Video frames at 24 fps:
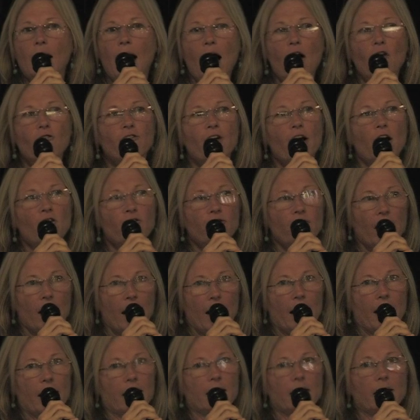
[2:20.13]
alfalfa
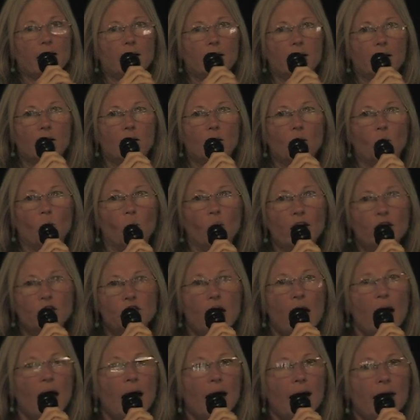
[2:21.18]
hay,
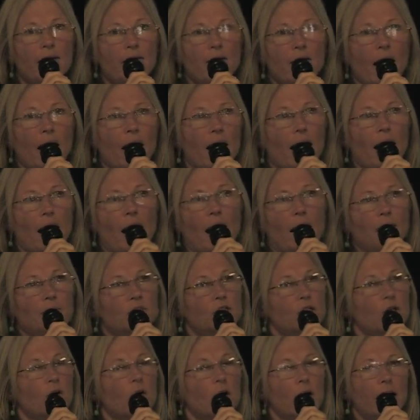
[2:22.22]
which I'm
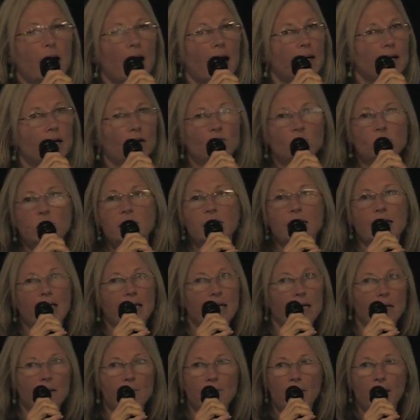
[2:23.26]
sorry, I don't see
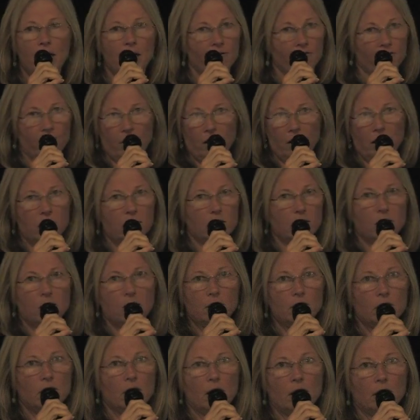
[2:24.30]
any benefit
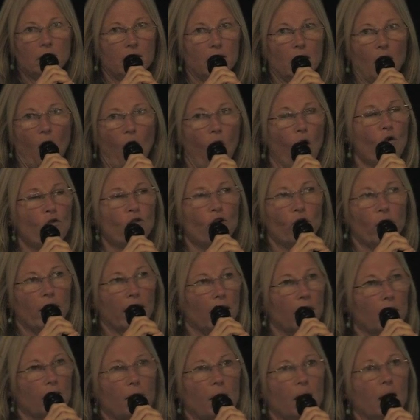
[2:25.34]
over
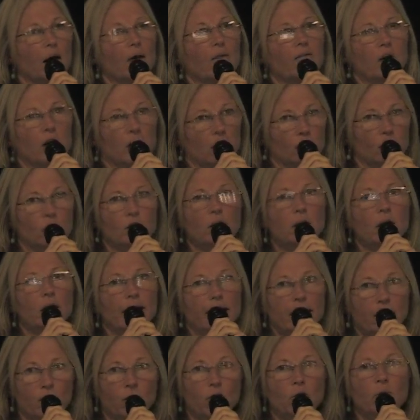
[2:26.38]
and above a good
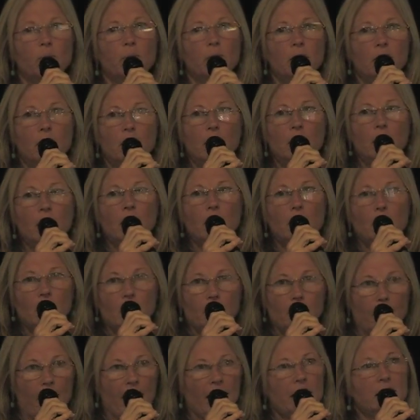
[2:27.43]

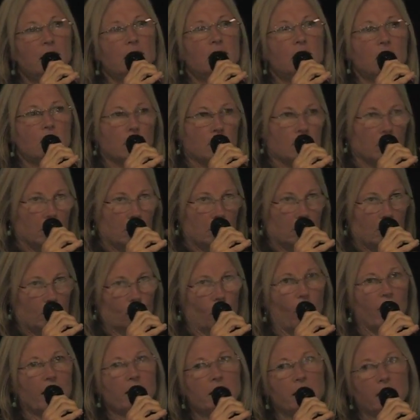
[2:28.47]
legume-based
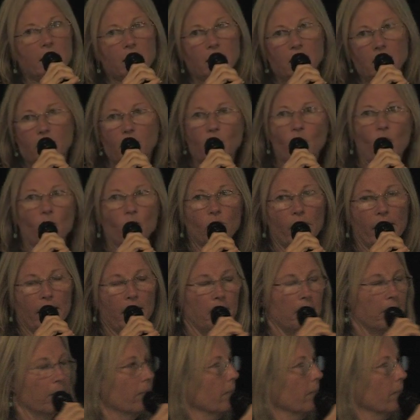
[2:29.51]
grazing program.